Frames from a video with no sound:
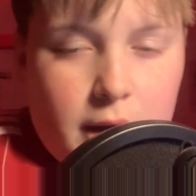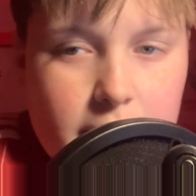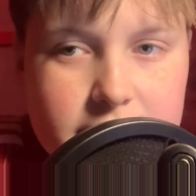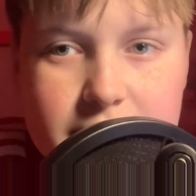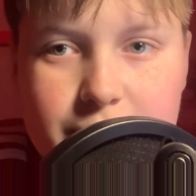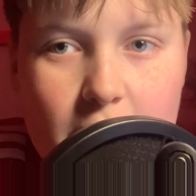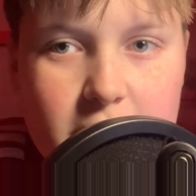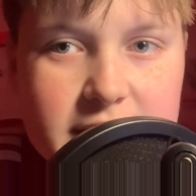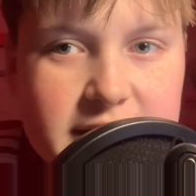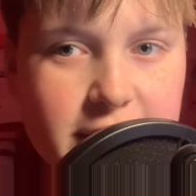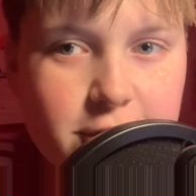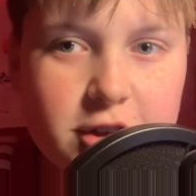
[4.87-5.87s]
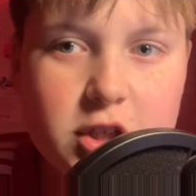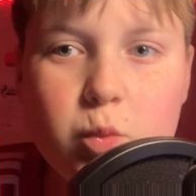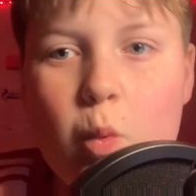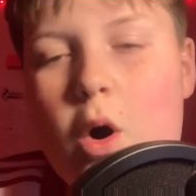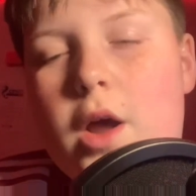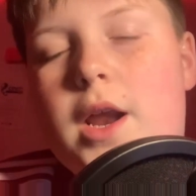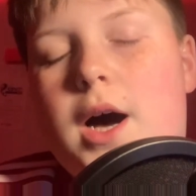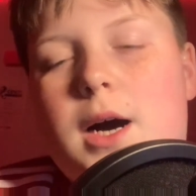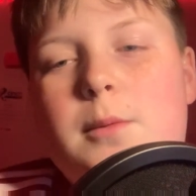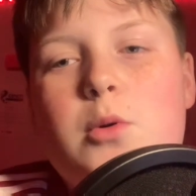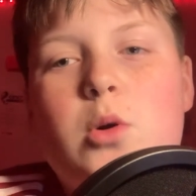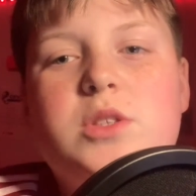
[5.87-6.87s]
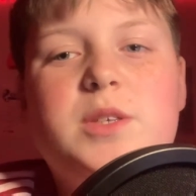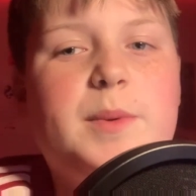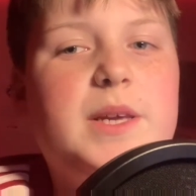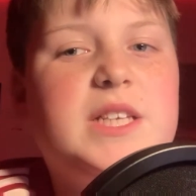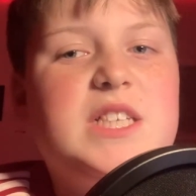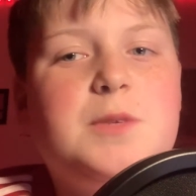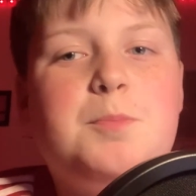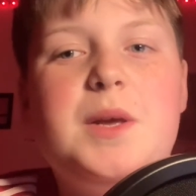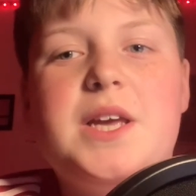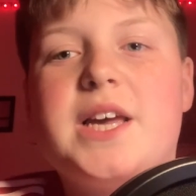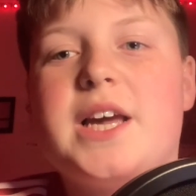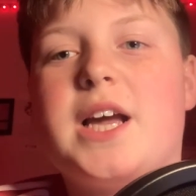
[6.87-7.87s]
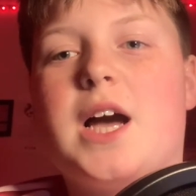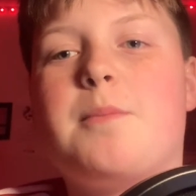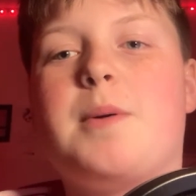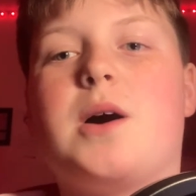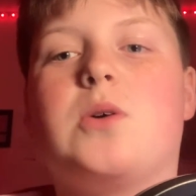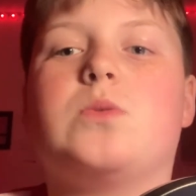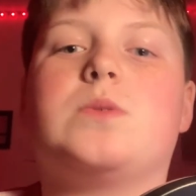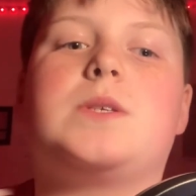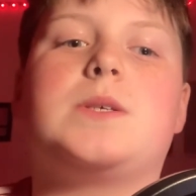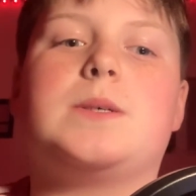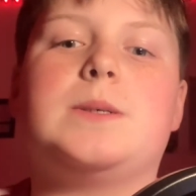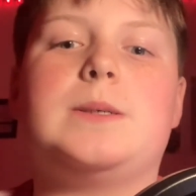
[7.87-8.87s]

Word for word: it's a very serious one. I'm going to be speaking about,